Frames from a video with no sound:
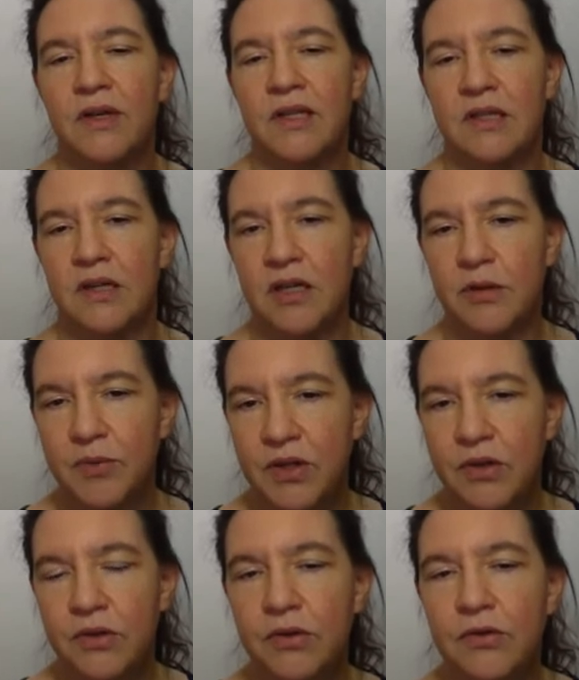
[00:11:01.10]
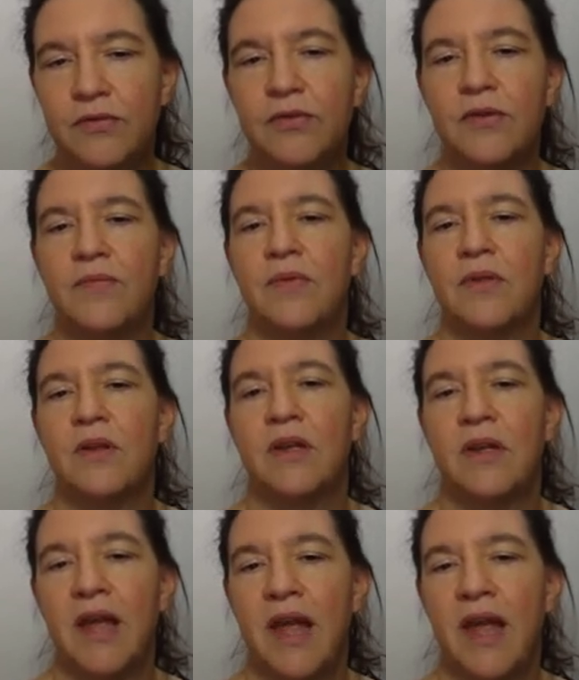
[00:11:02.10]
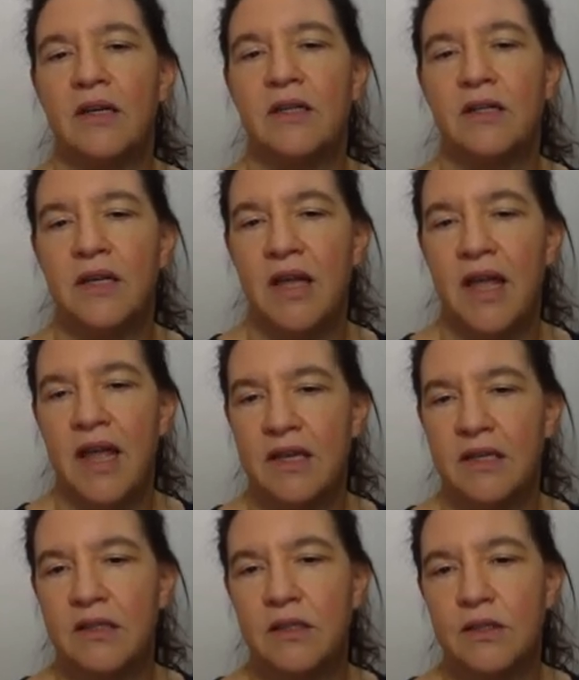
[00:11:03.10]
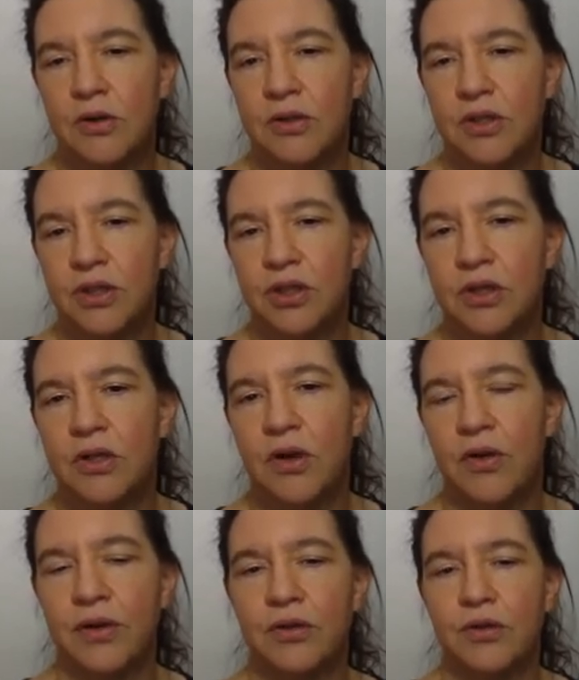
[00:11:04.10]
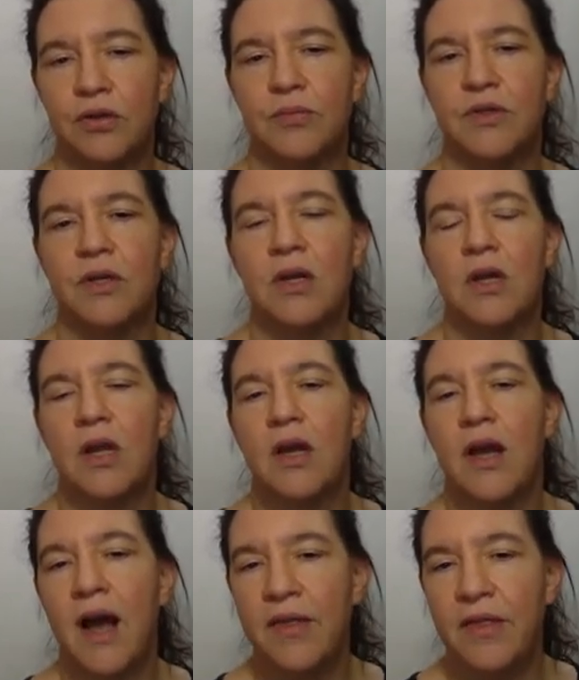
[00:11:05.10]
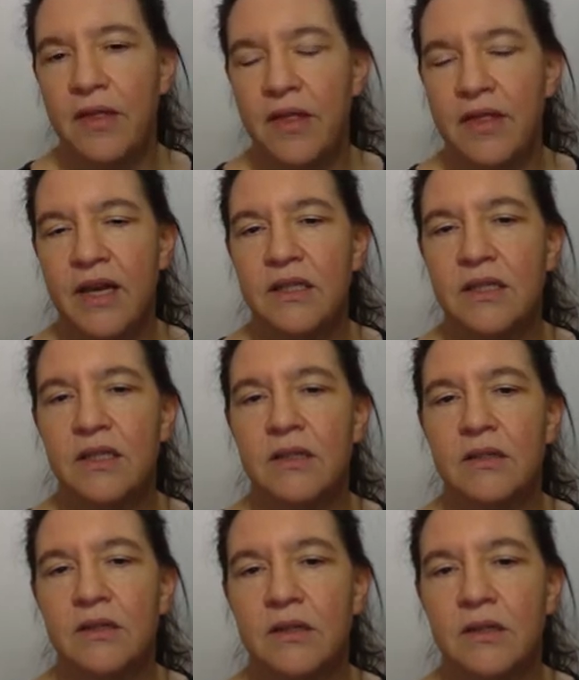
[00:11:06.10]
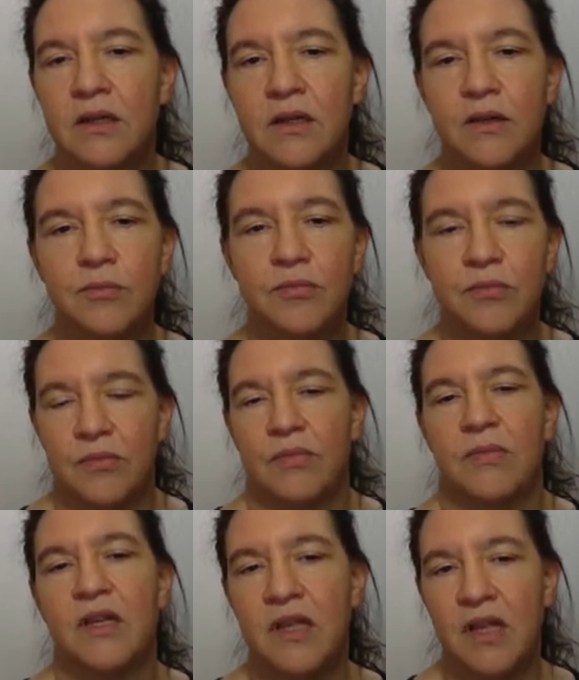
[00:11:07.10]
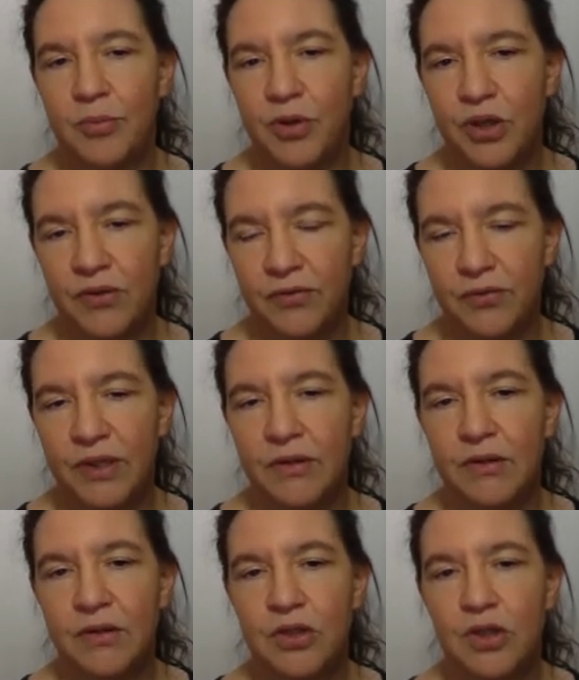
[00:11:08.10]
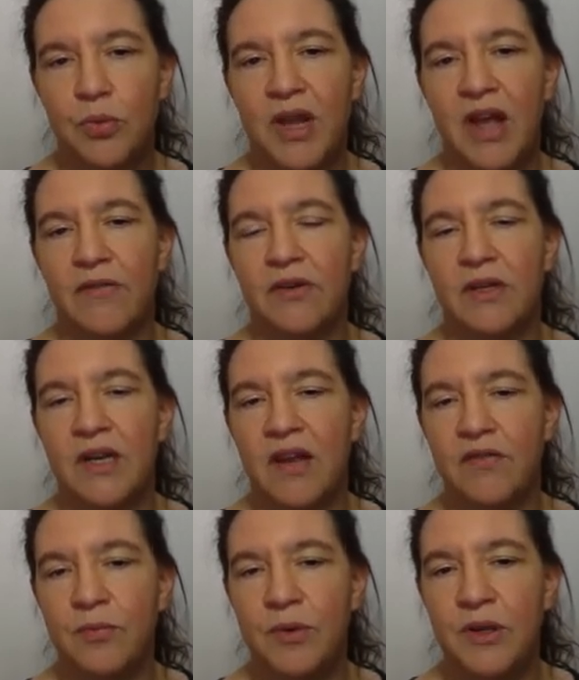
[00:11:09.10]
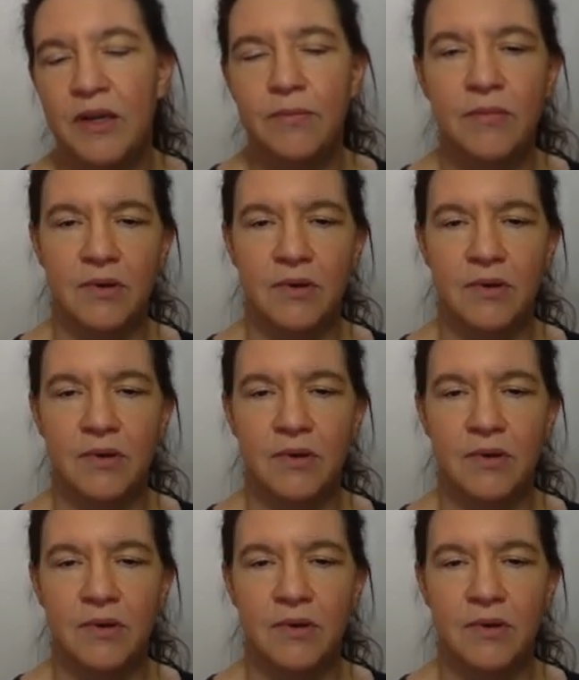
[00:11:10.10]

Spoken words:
is an elliptic curve and has this condition on the terms. Other than that, they're pretty free. So we have an FP,